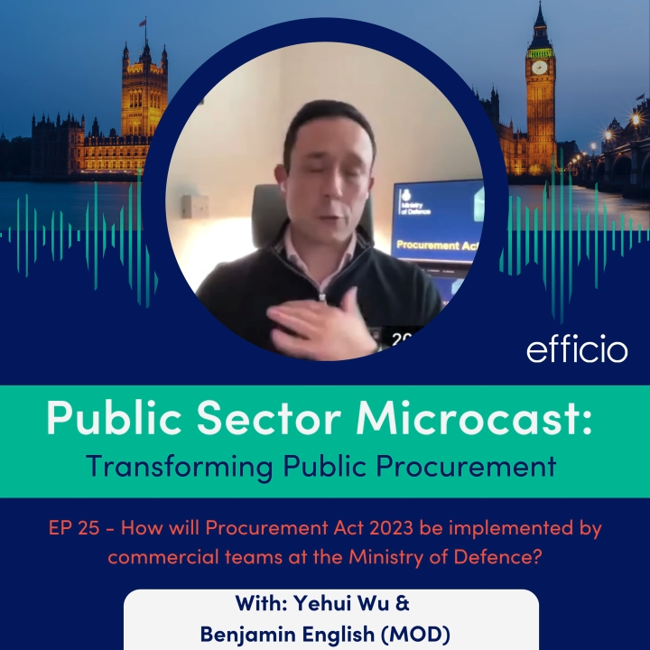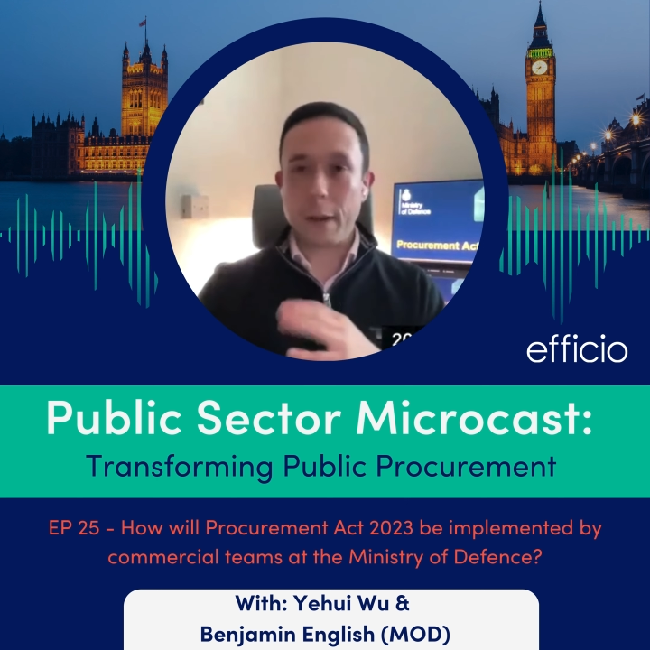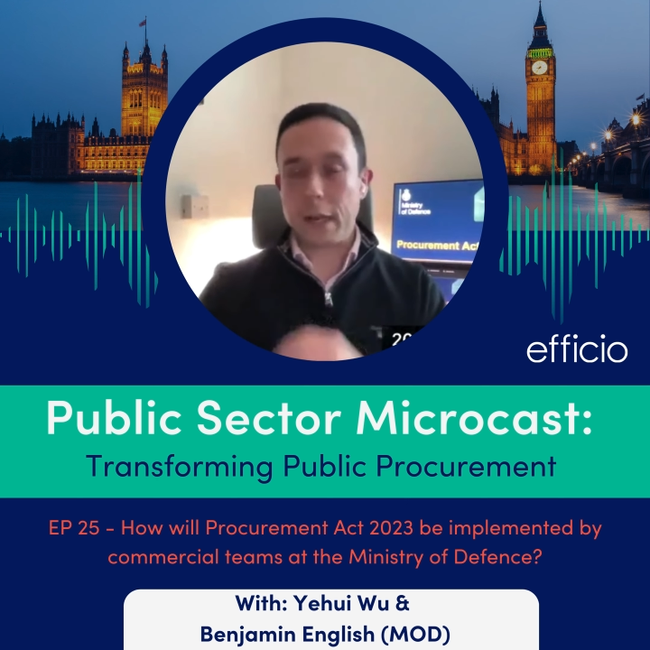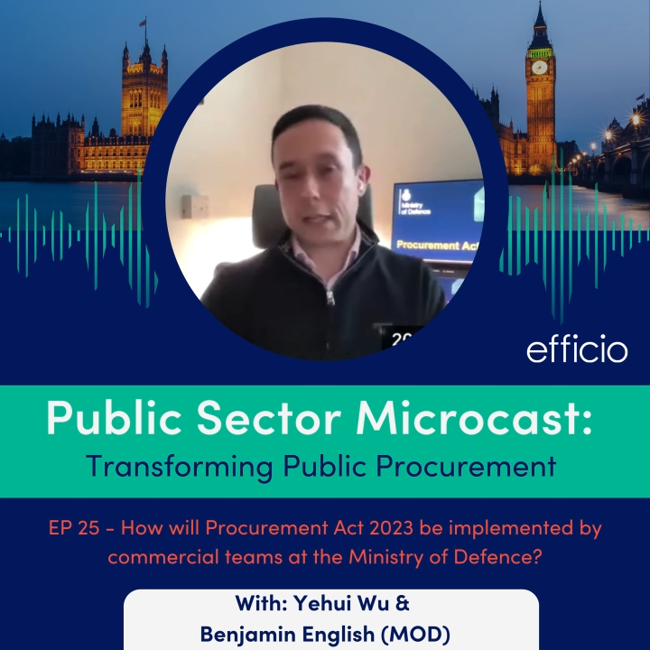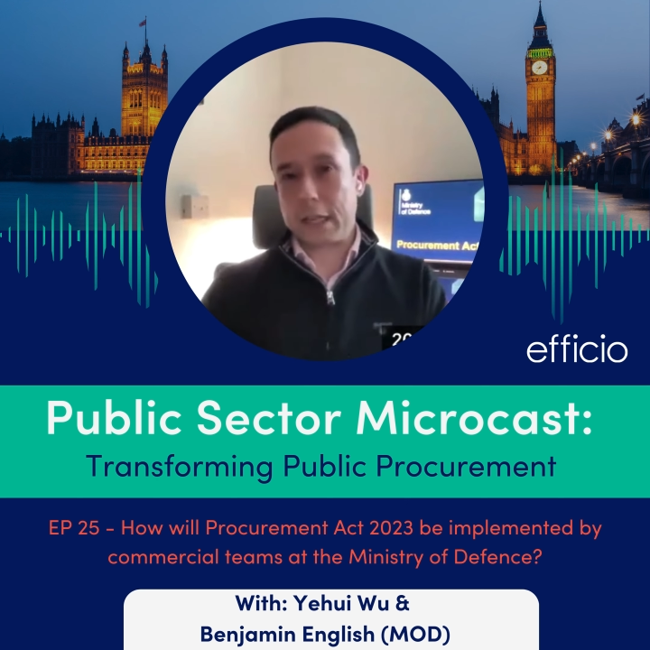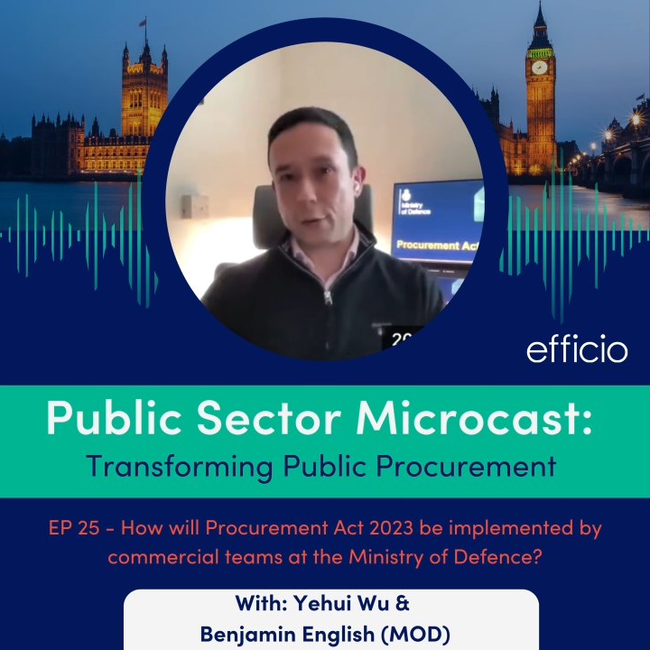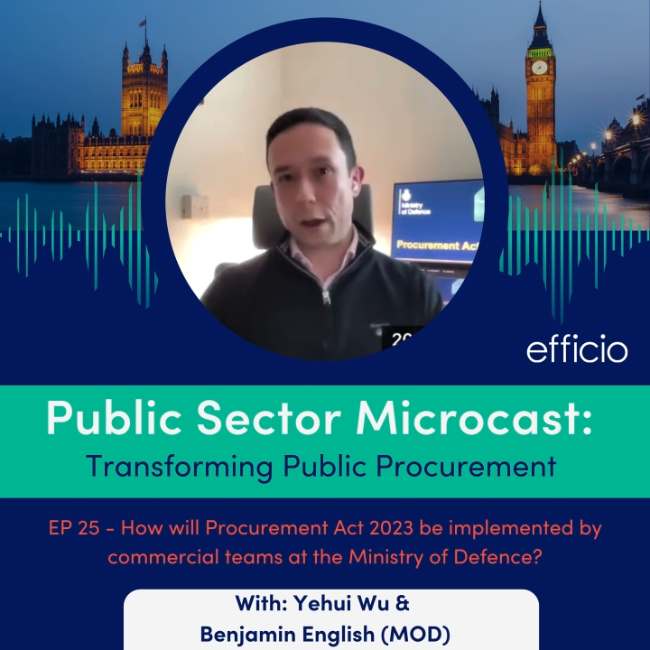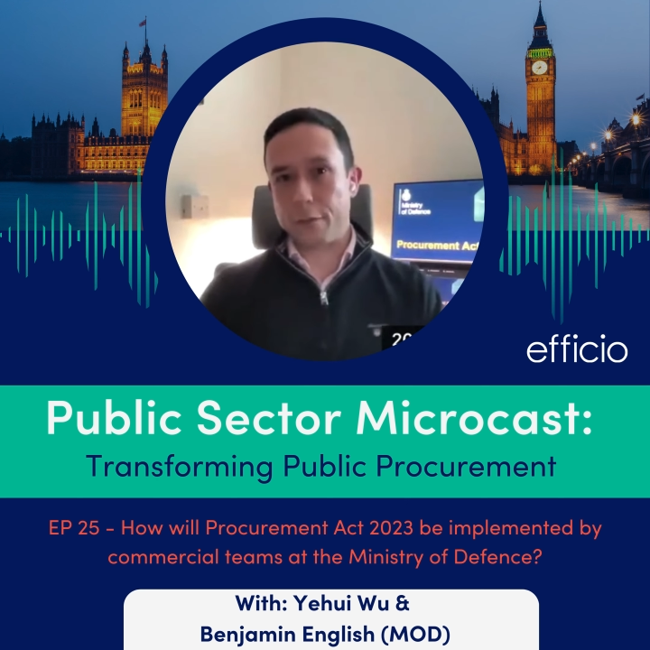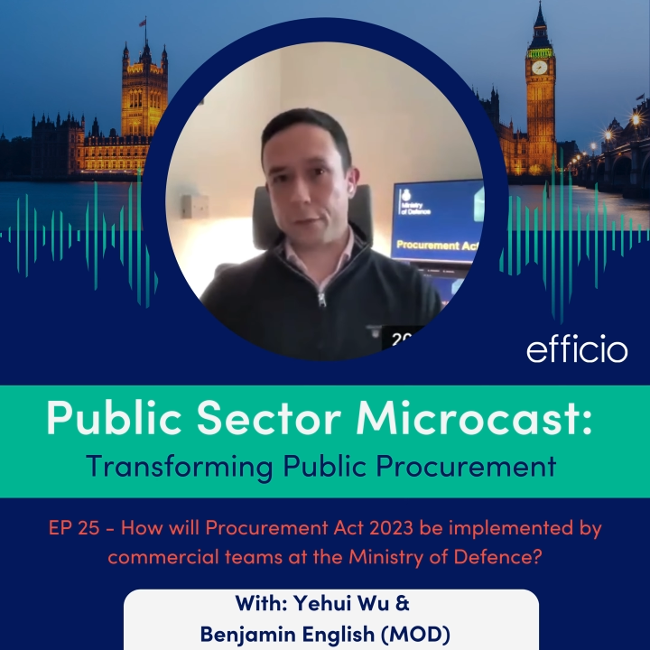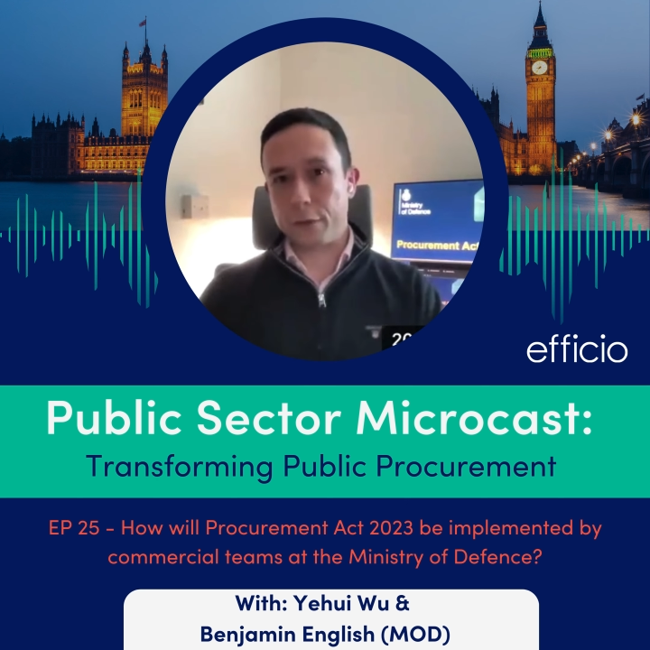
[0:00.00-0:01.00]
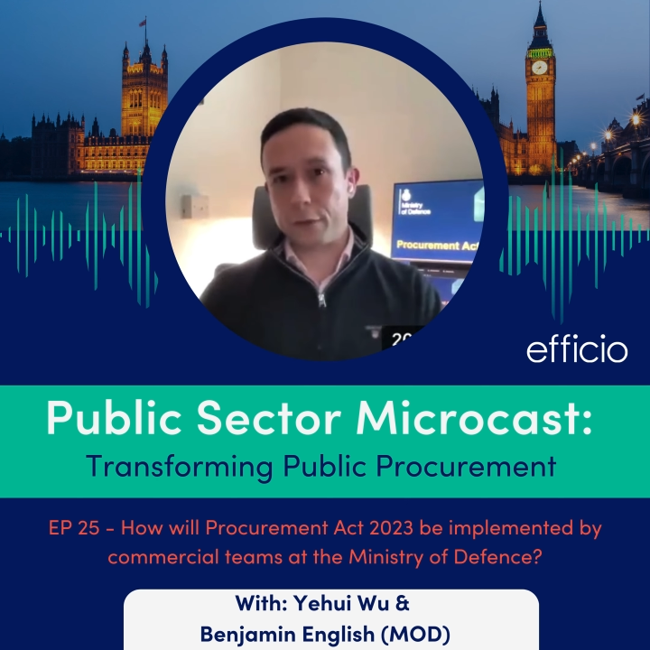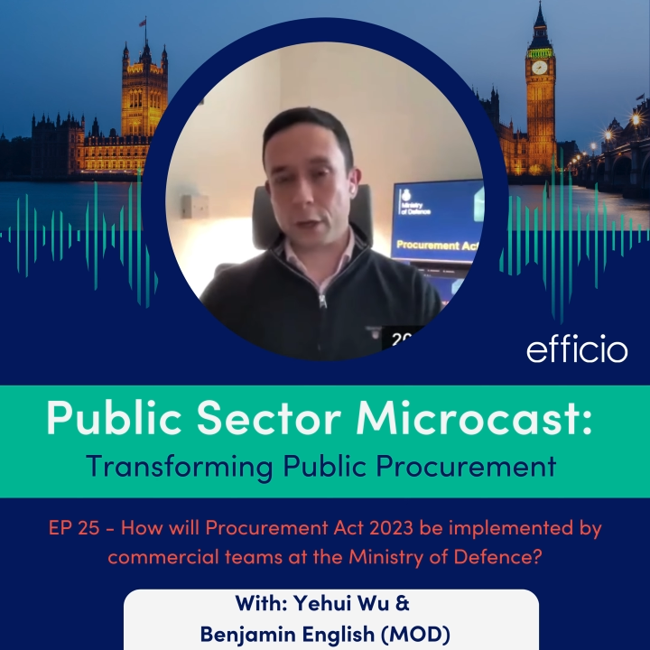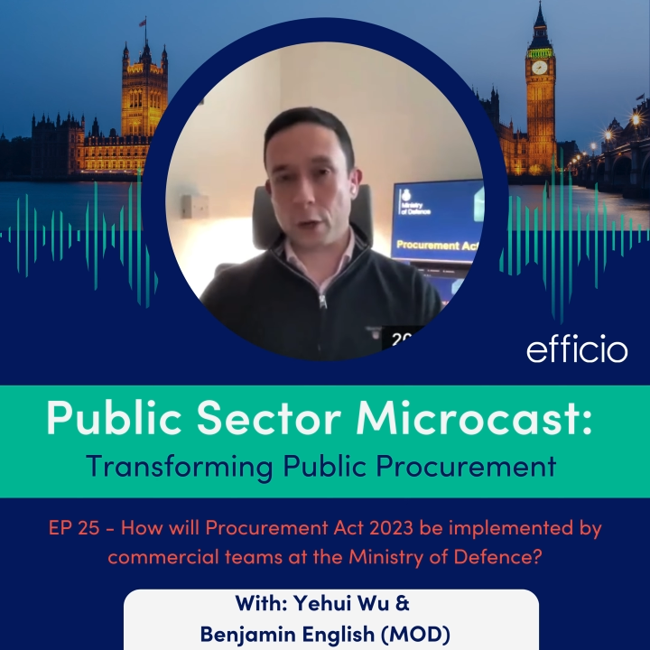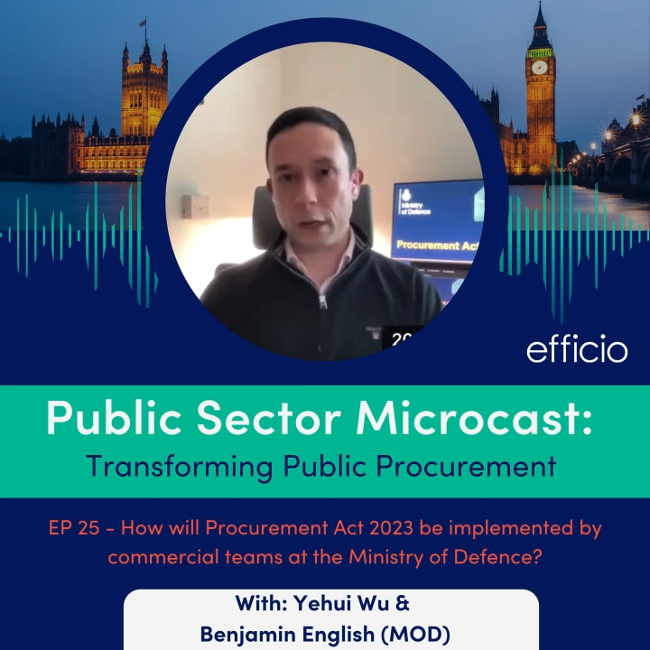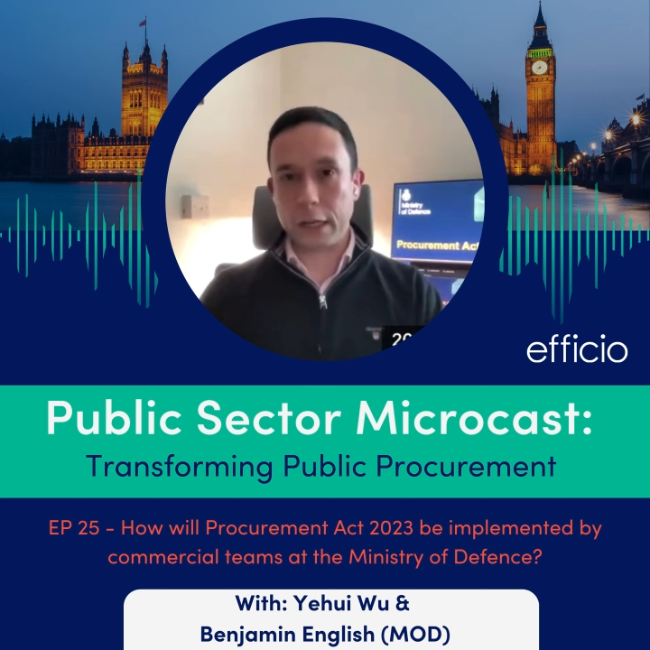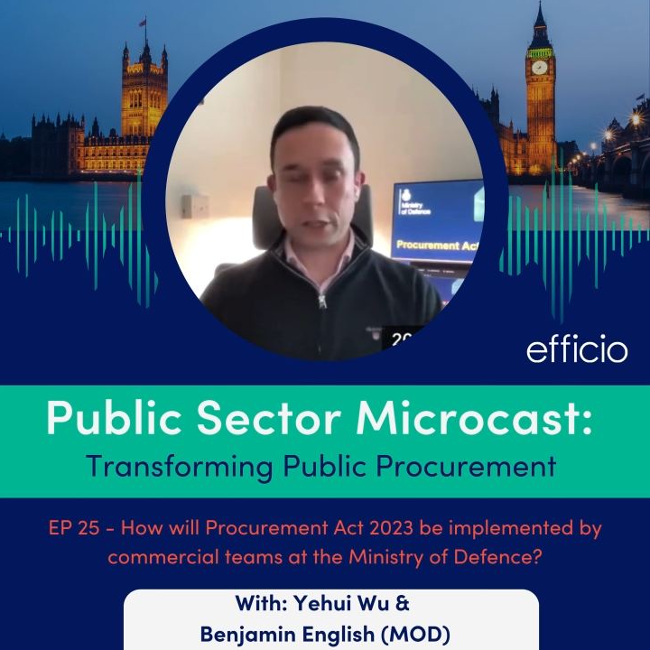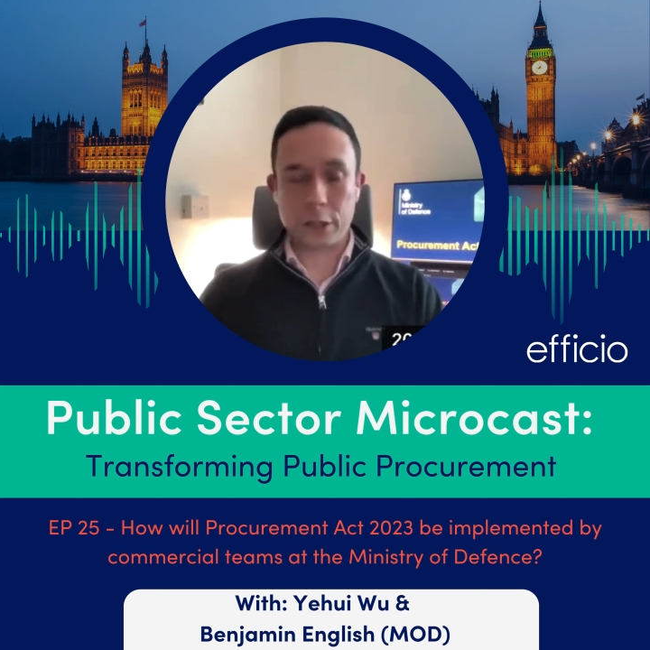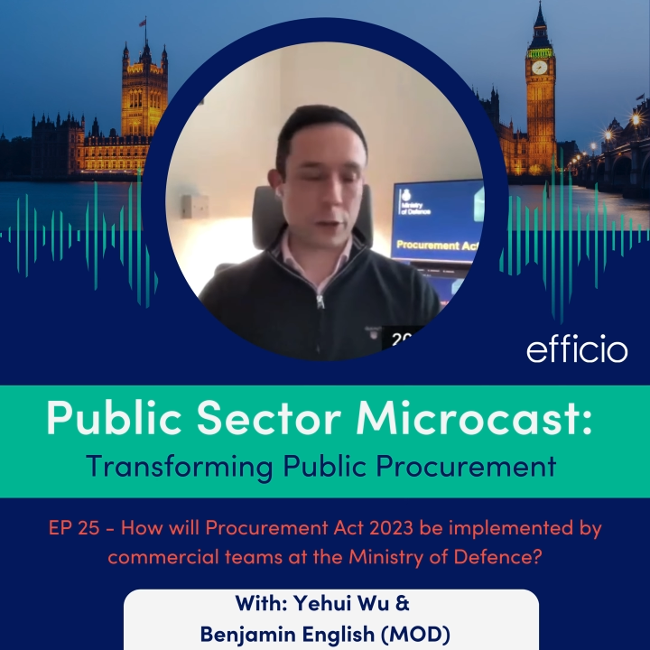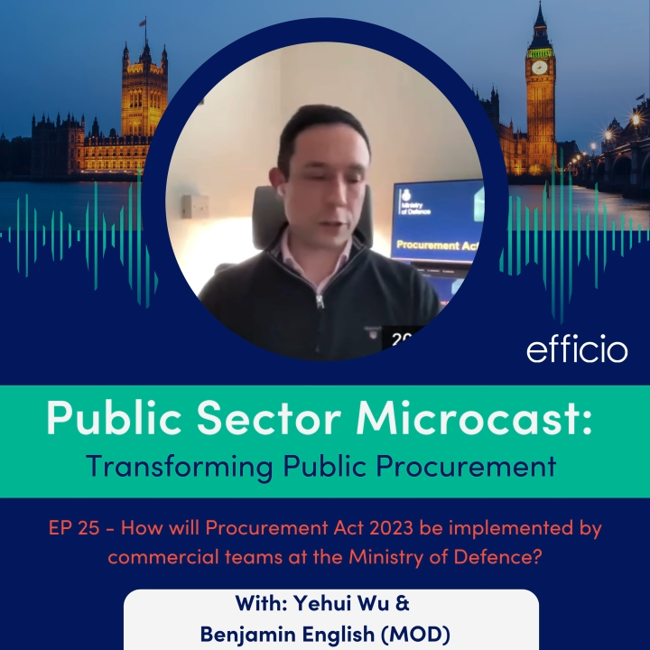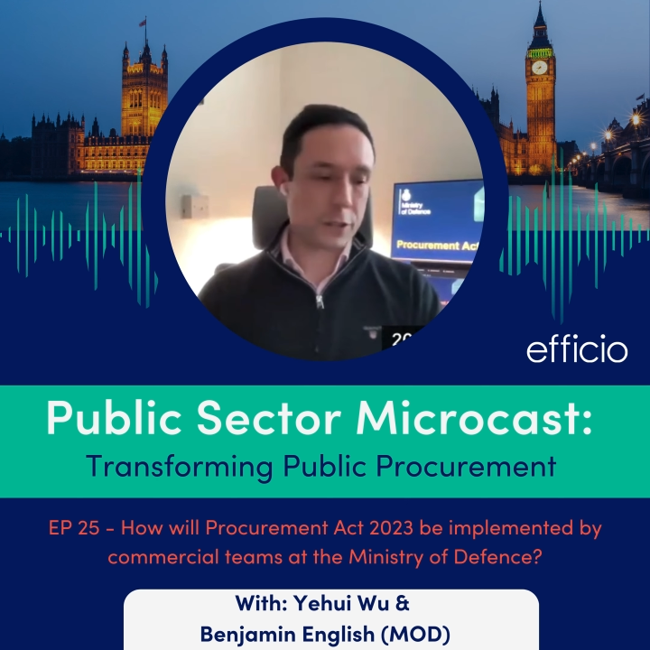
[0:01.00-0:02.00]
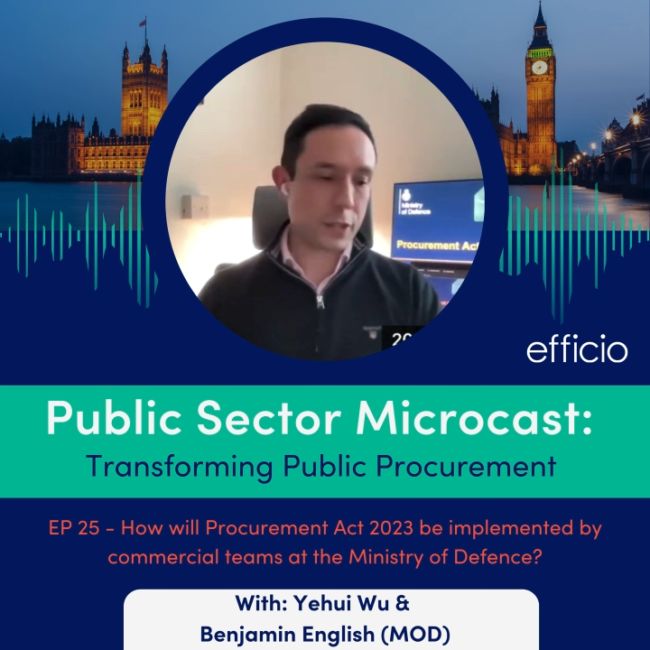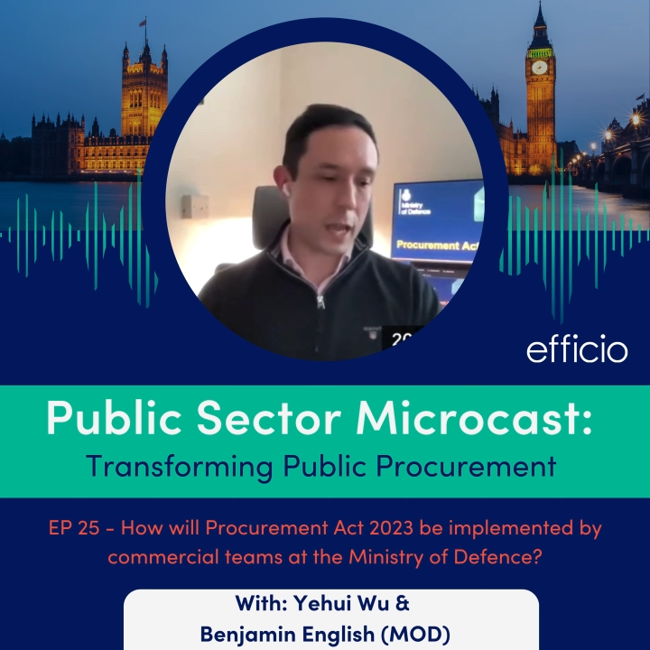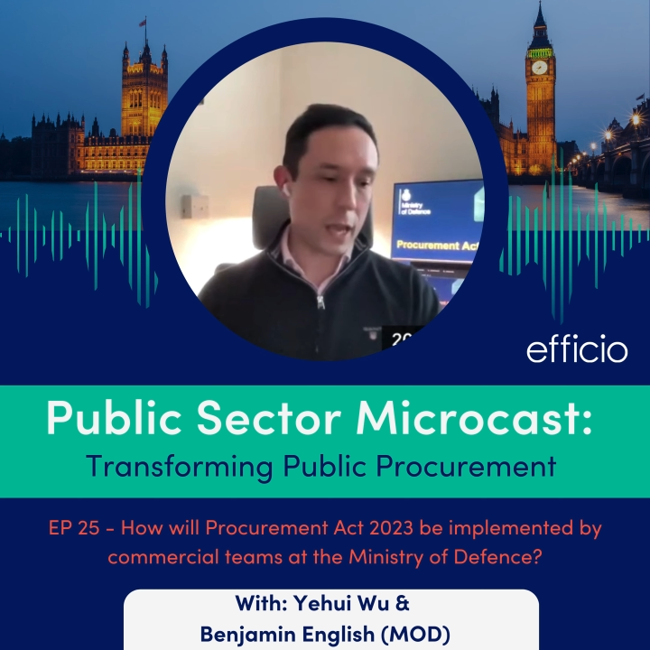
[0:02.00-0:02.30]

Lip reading: tremendously grateful for colleagues across